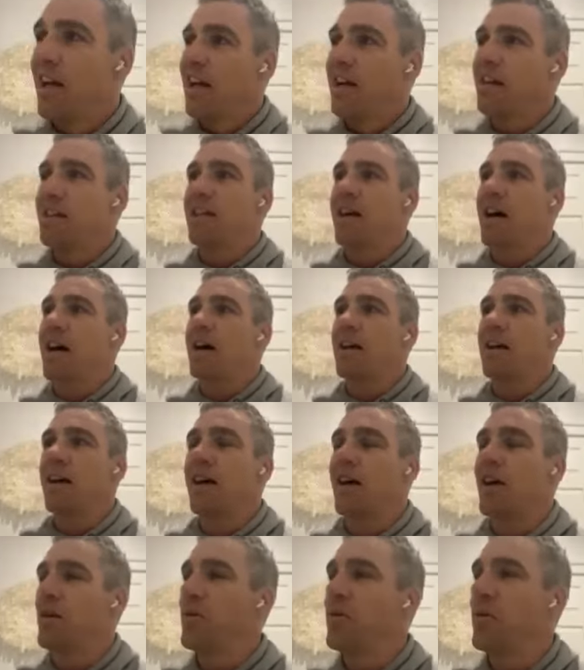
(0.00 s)

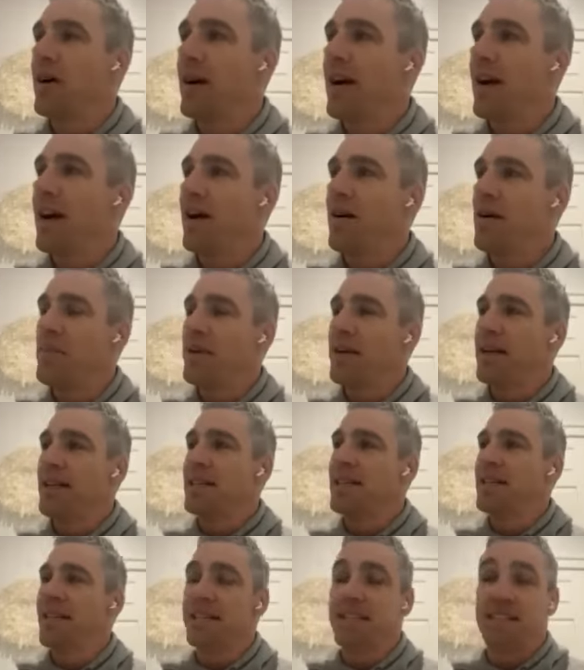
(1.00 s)
Otago, wow. I mean,
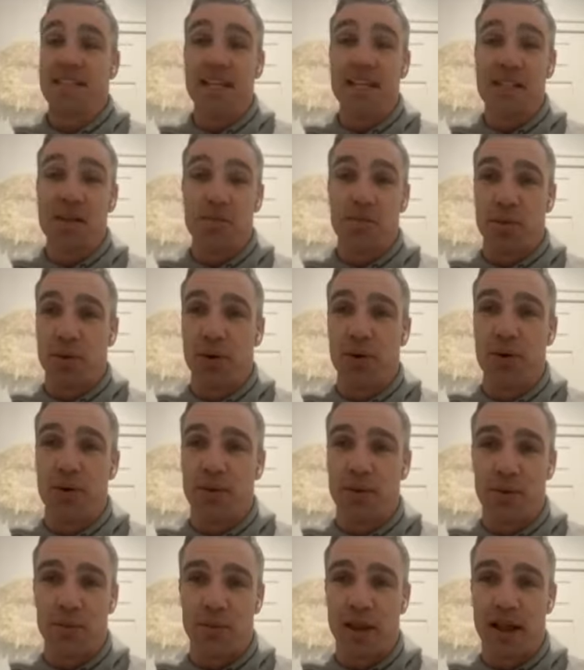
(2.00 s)
it's such a
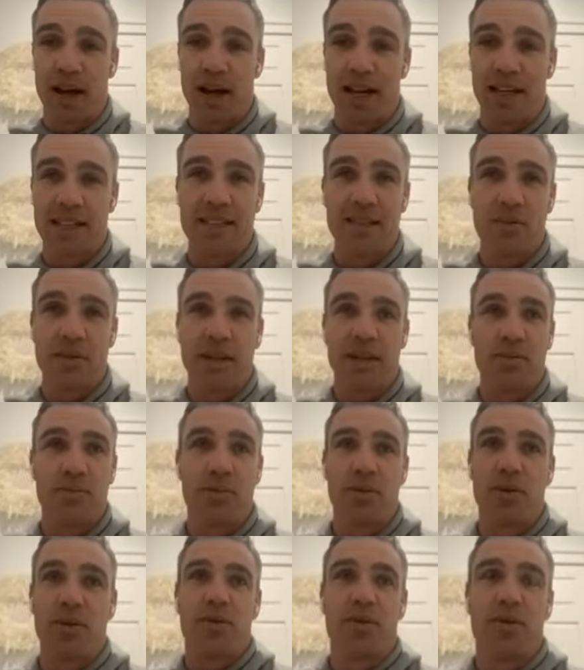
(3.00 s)
beautiful place. I mean,
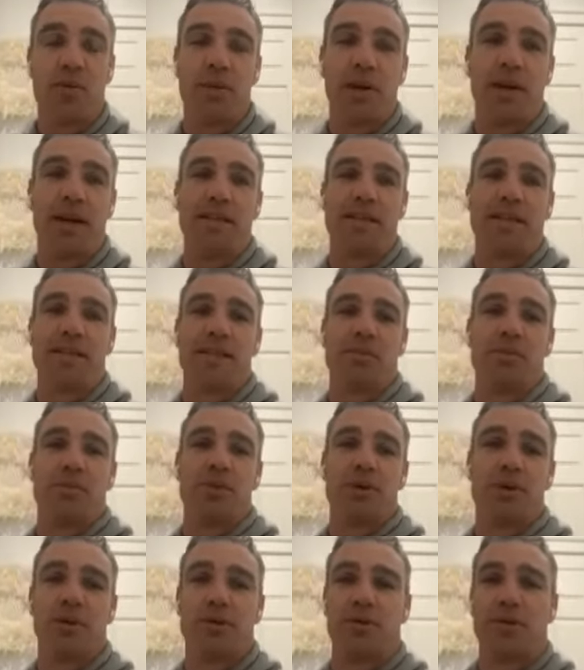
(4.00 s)
beautiful beaches and
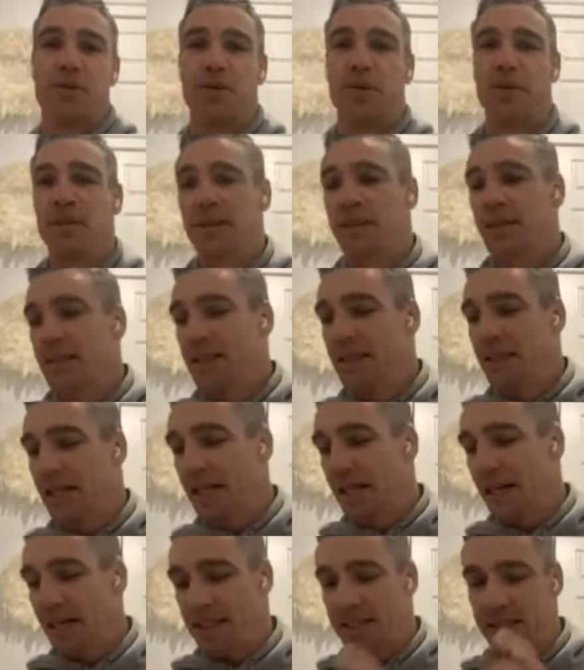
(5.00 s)
beautiful
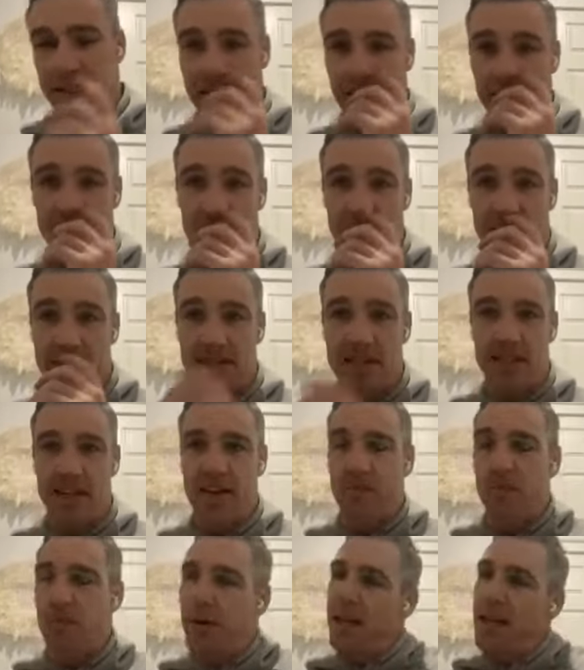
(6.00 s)
scenery and
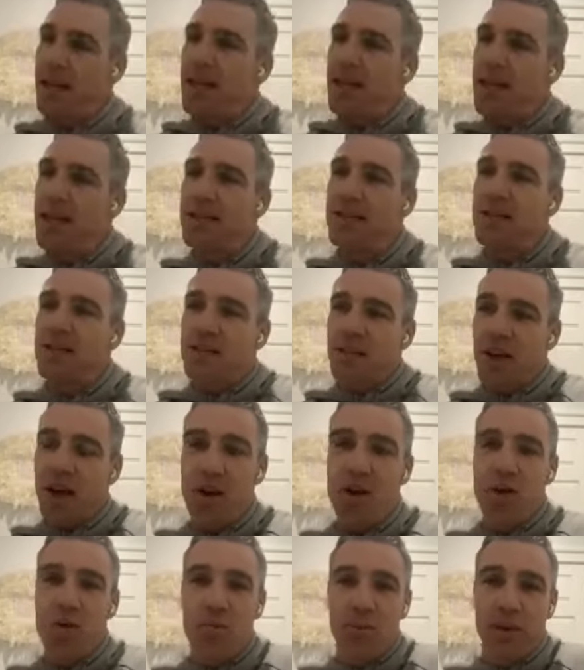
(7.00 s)
stuff, but it is
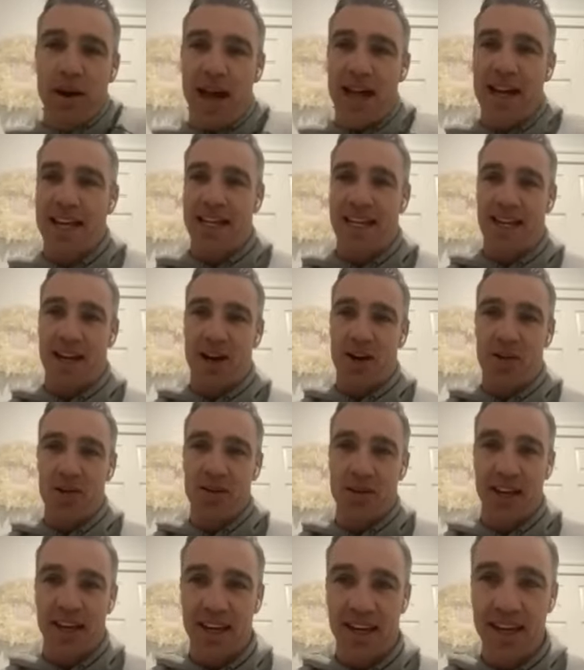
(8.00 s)
so bloody
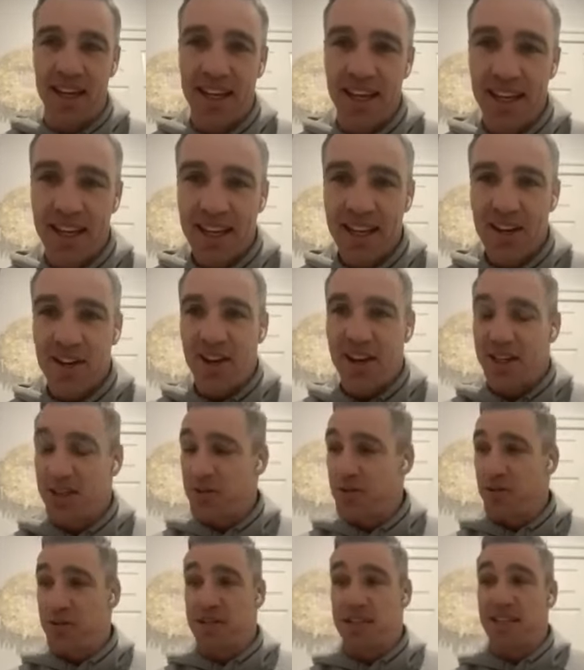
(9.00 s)
cold there. Like,
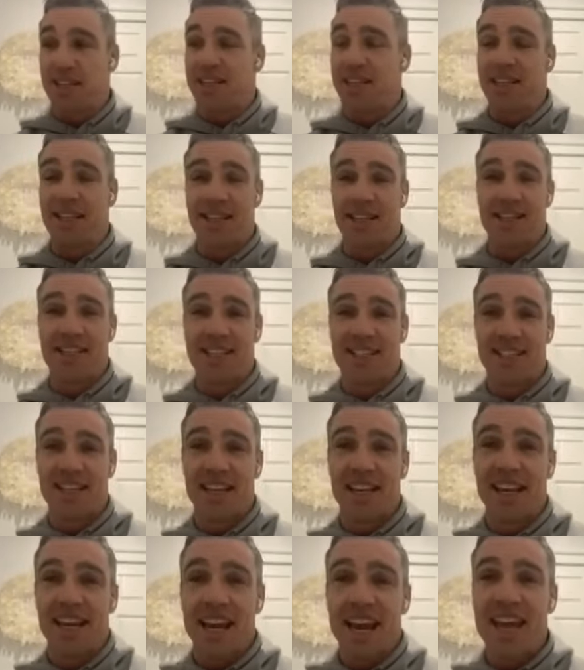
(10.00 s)
it's ridiculous.
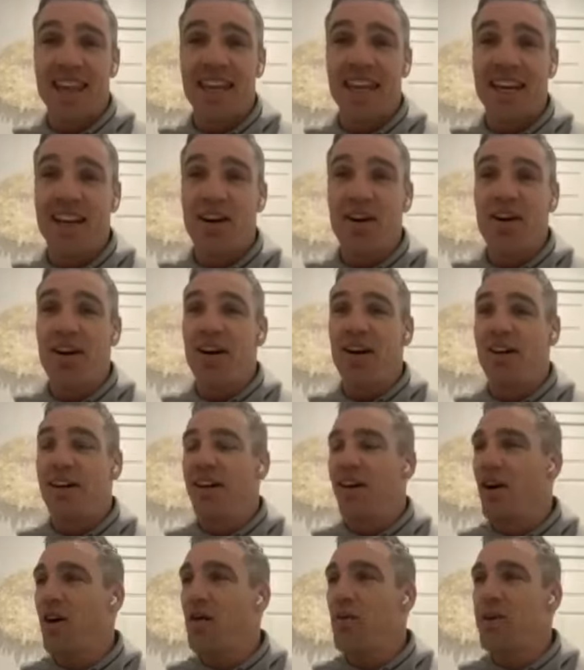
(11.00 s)
And then I
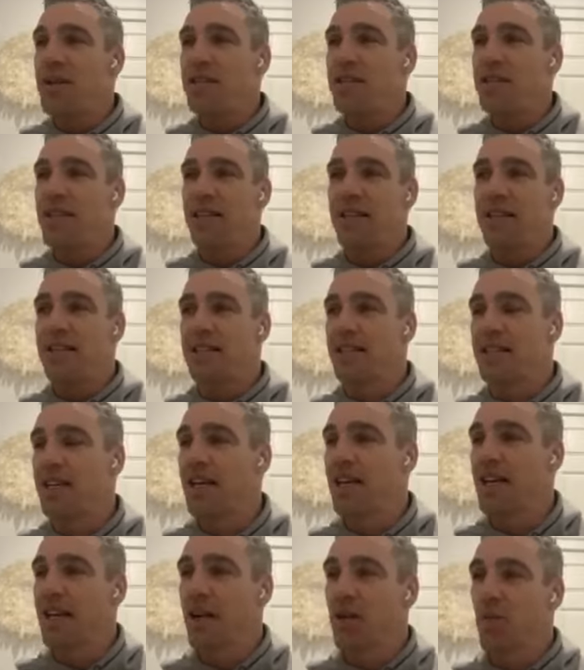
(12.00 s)
always say this,
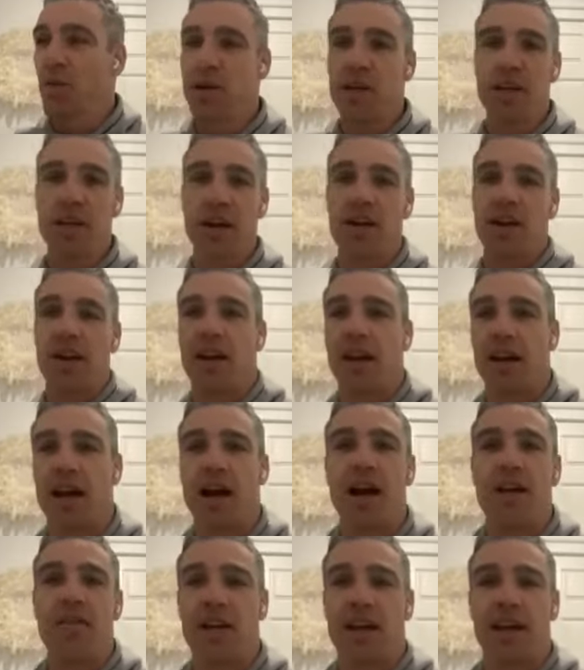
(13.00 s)
when you go
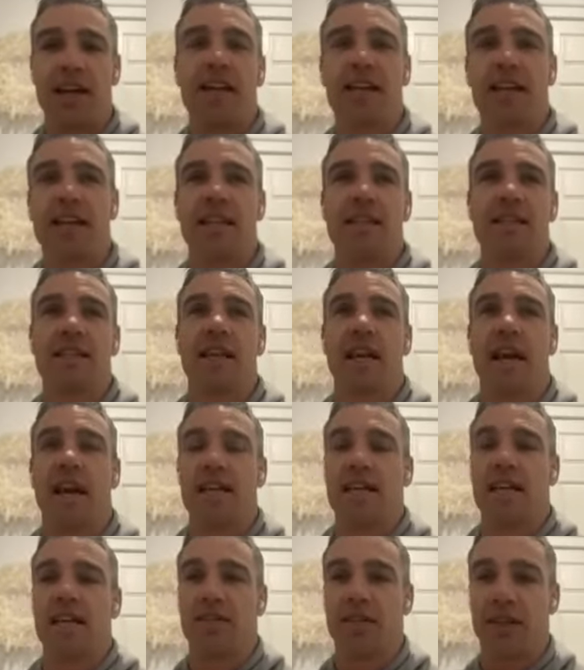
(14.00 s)
over to England
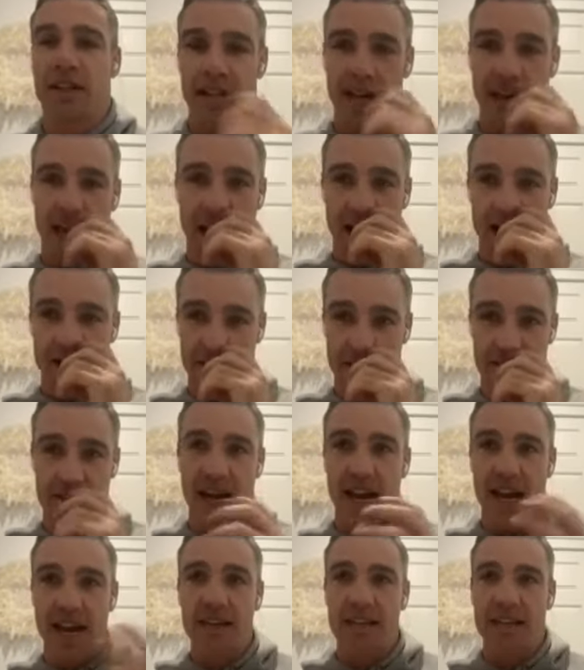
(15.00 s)
and you're living in houses,
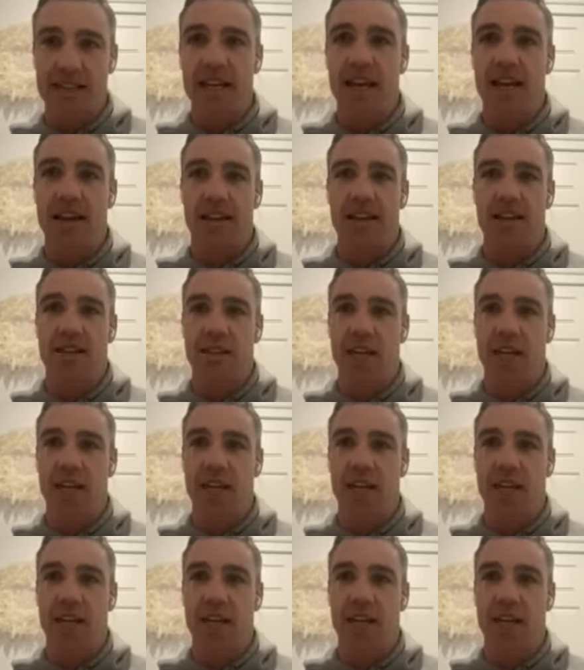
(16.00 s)
they understand that it's